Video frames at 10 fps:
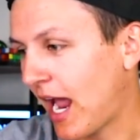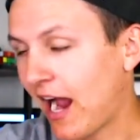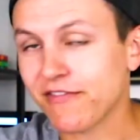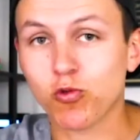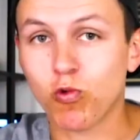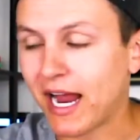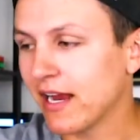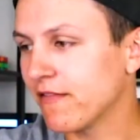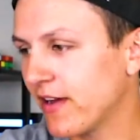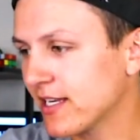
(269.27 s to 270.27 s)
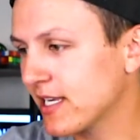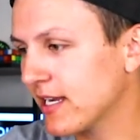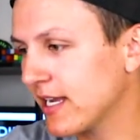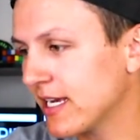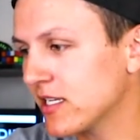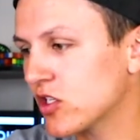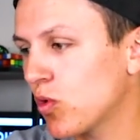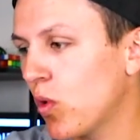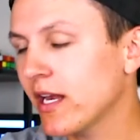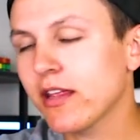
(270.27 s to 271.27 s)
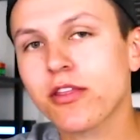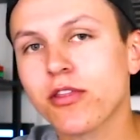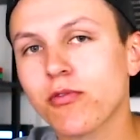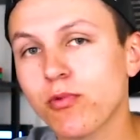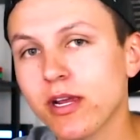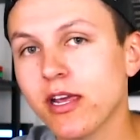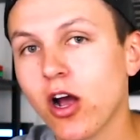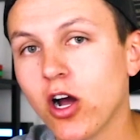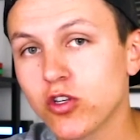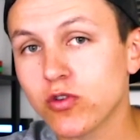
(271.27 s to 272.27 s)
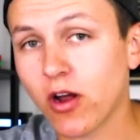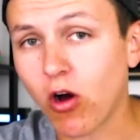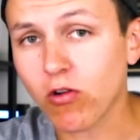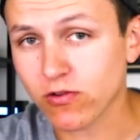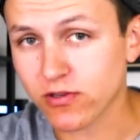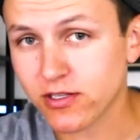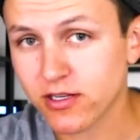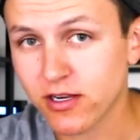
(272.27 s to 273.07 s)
after what I invested is $2,300.